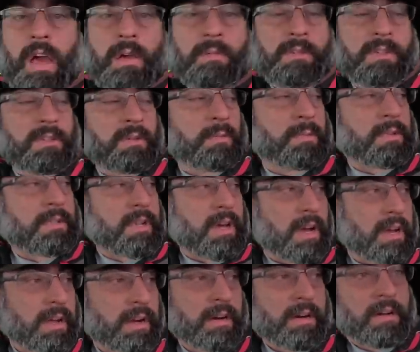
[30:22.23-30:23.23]
I'm super
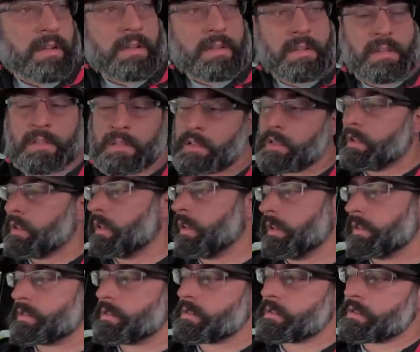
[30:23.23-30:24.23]
tired.
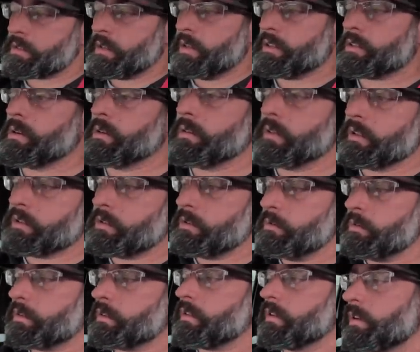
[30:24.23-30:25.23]
It's it's only
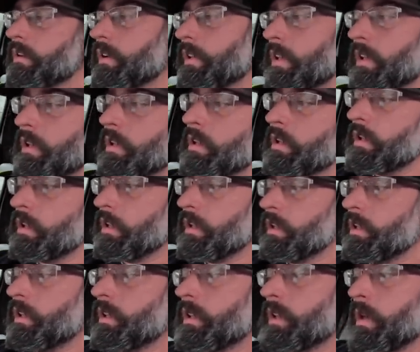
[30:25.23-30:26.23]
2:30.
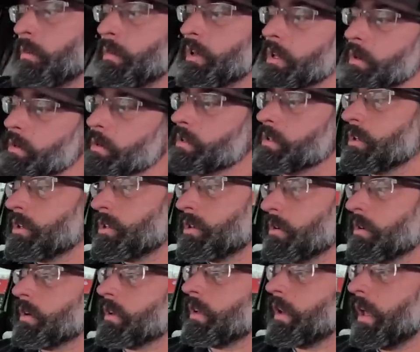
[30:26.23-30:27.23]
I mean, it was a
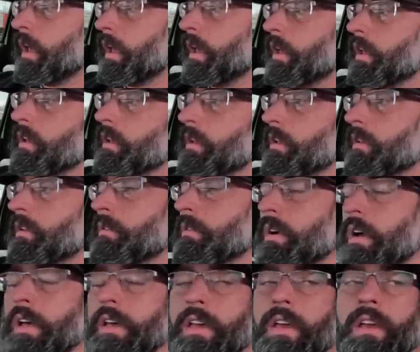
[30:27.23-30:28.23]
short day.
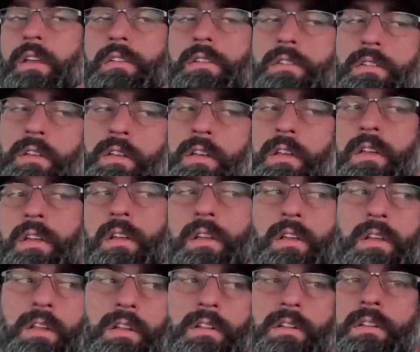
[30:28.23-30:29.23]
Well, I guess
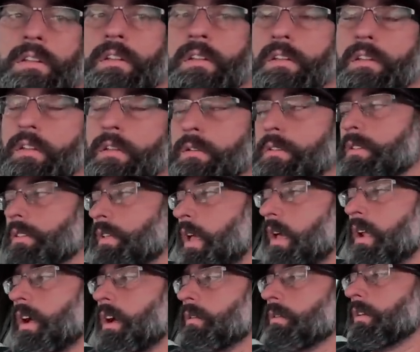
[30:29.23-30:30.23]
it was a
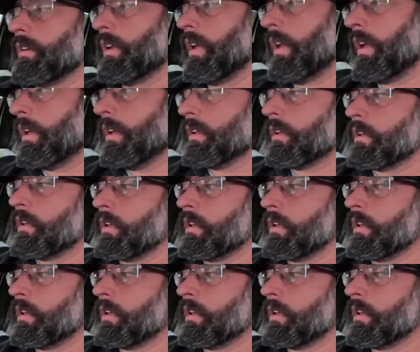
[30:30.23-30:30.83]
10-hour day.